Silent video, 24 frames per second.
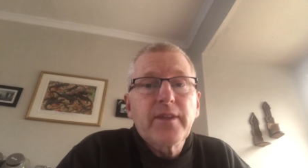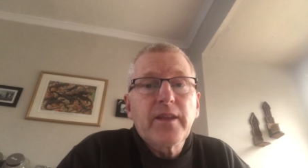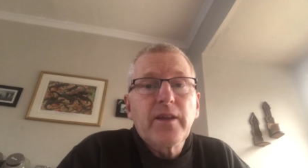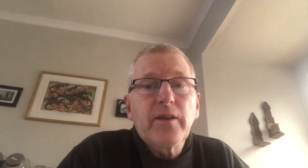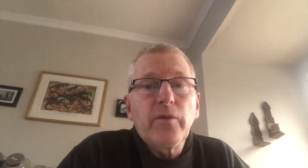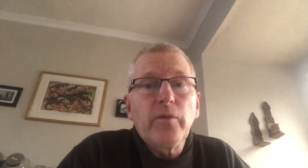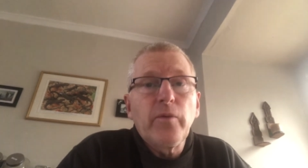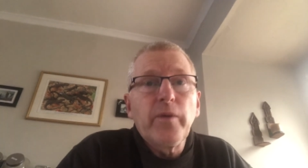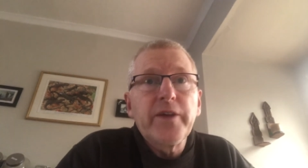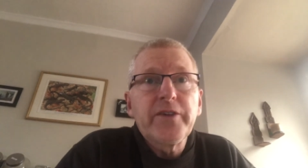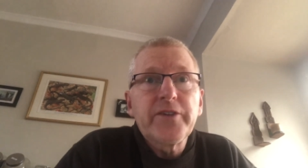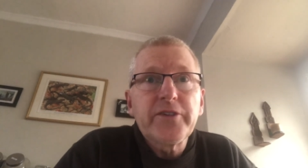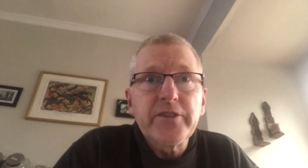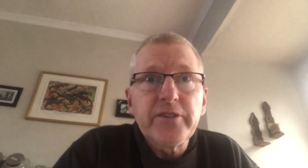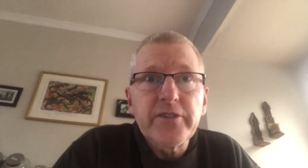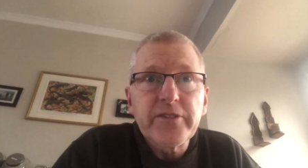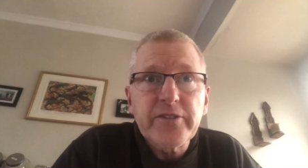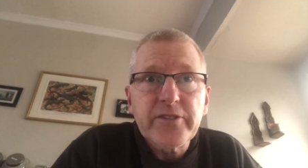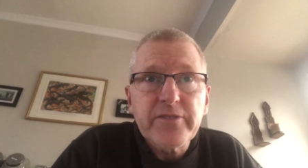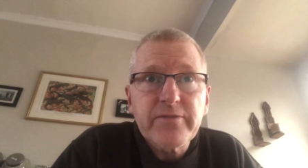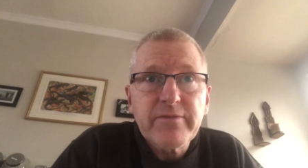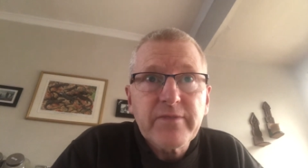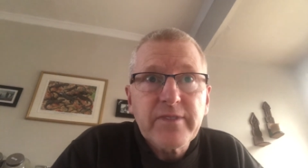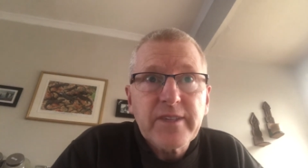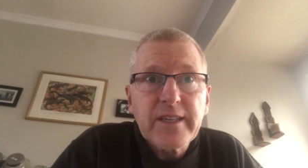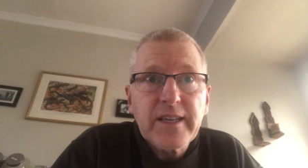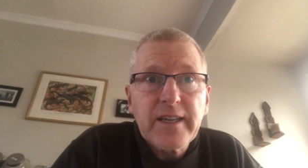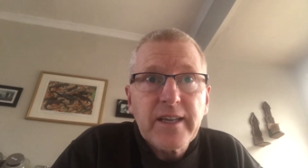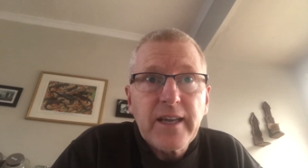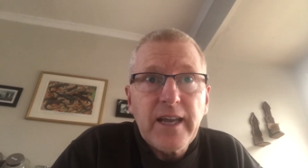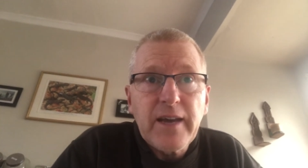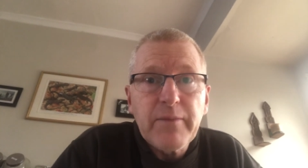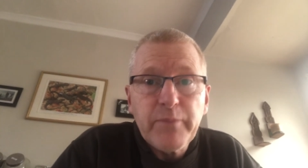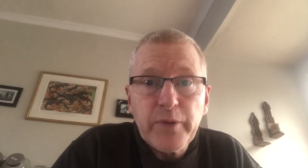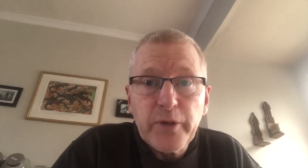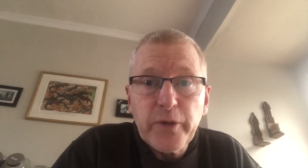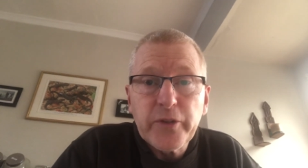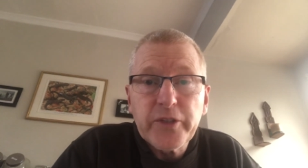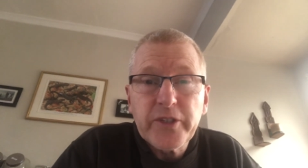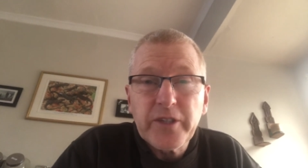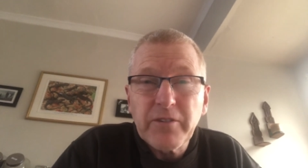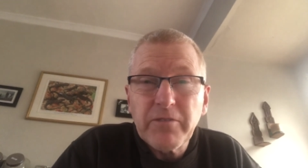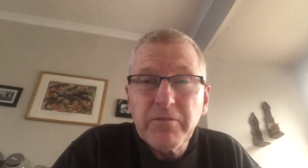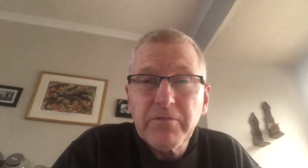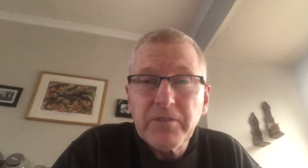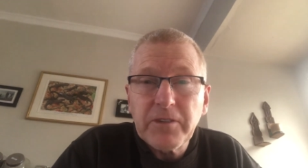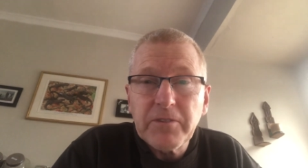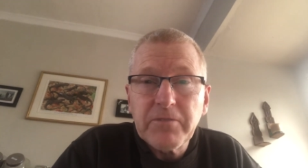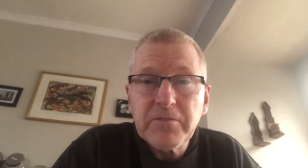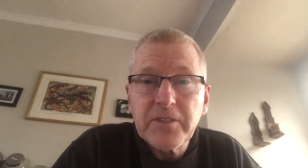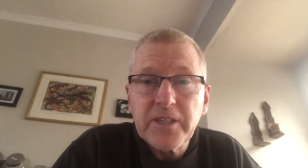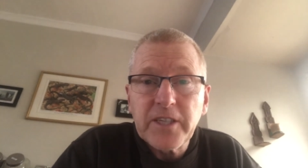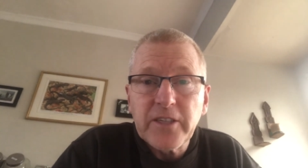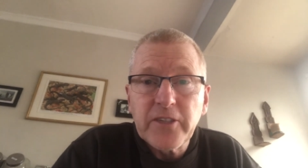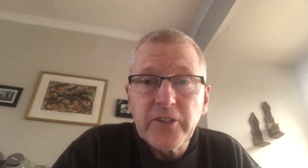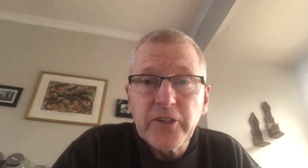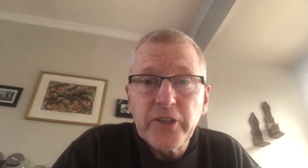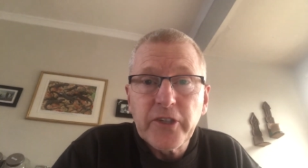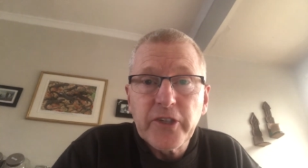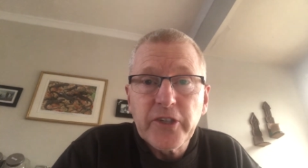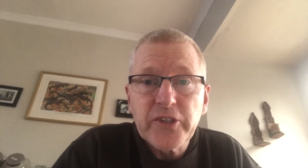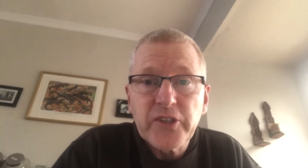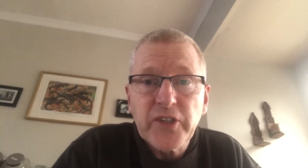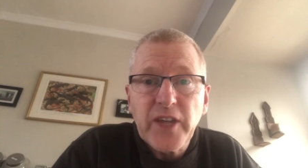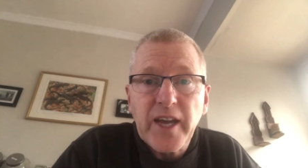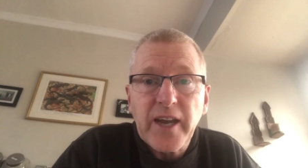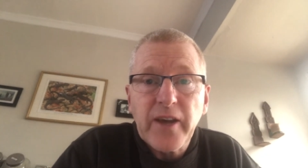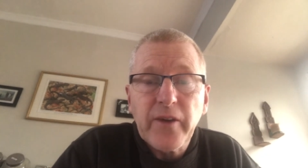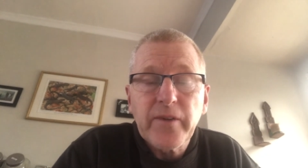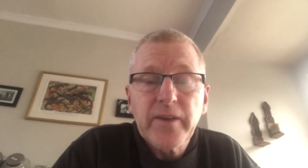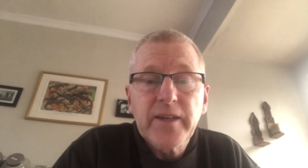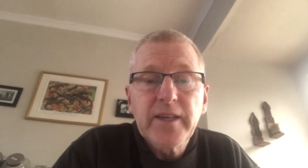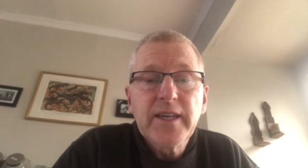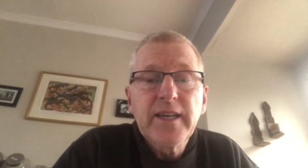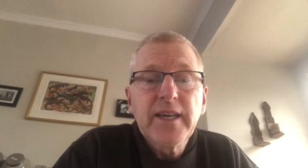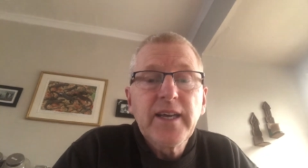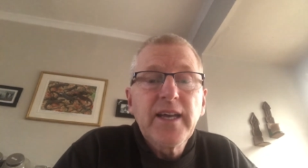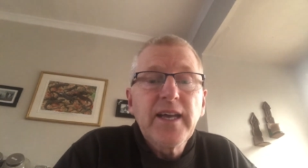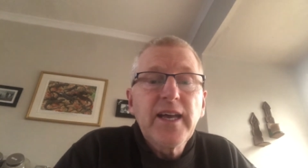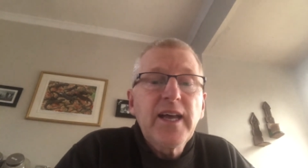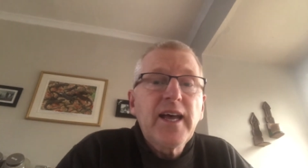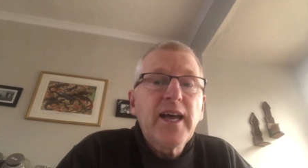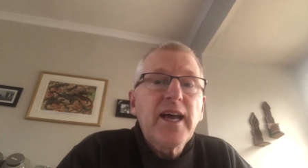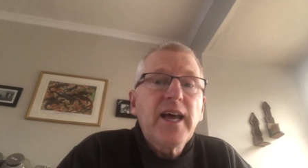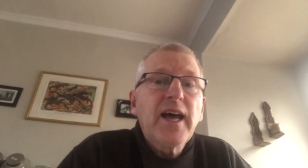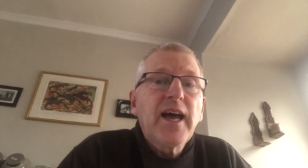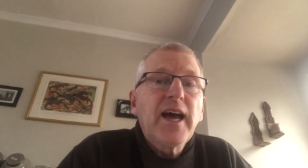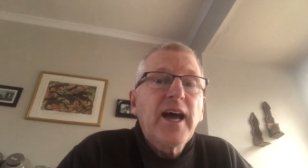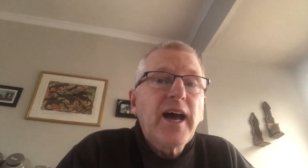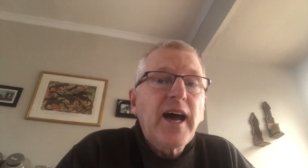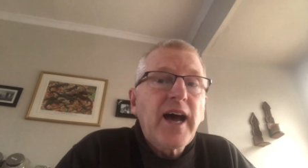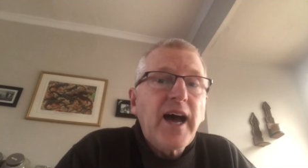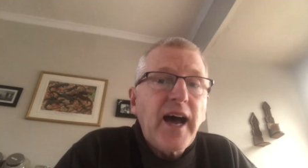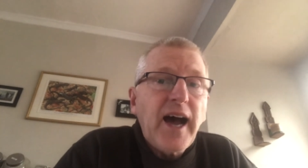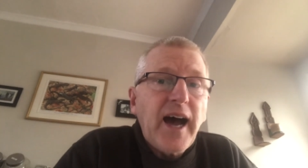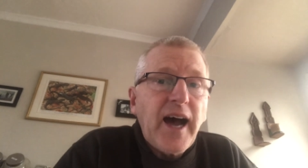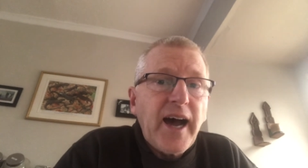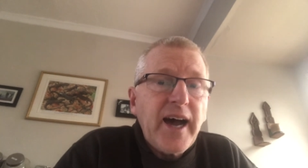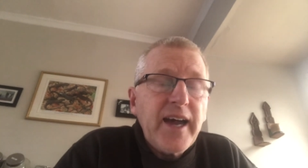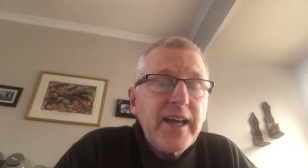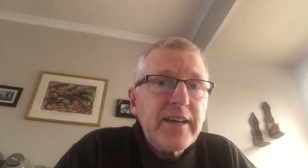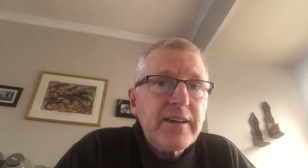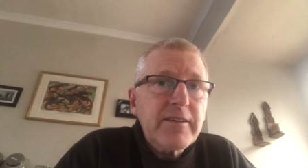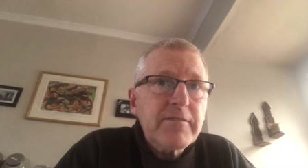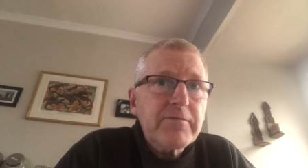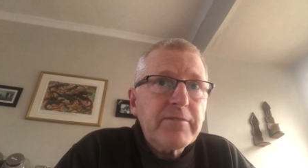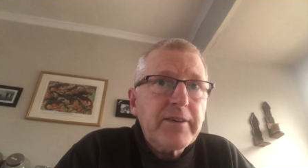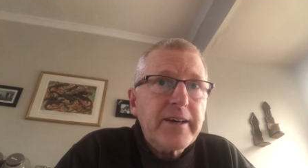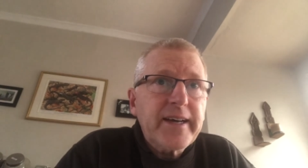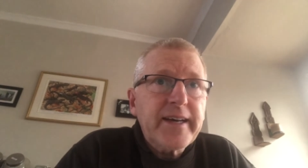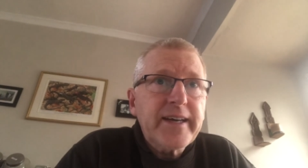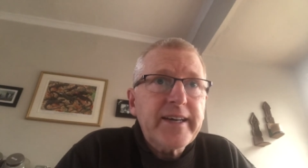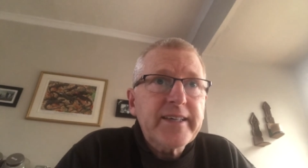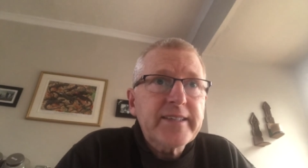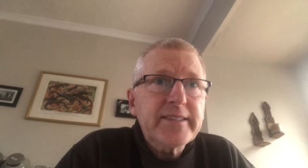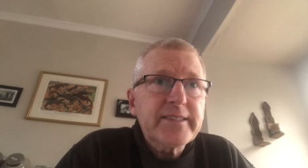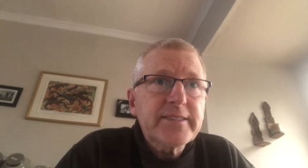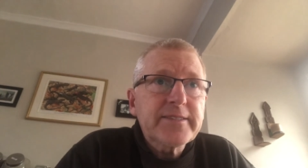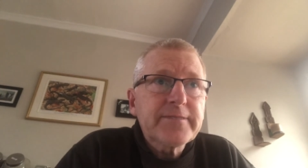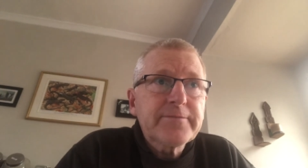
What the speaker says: which is approaching 15 years now, I have had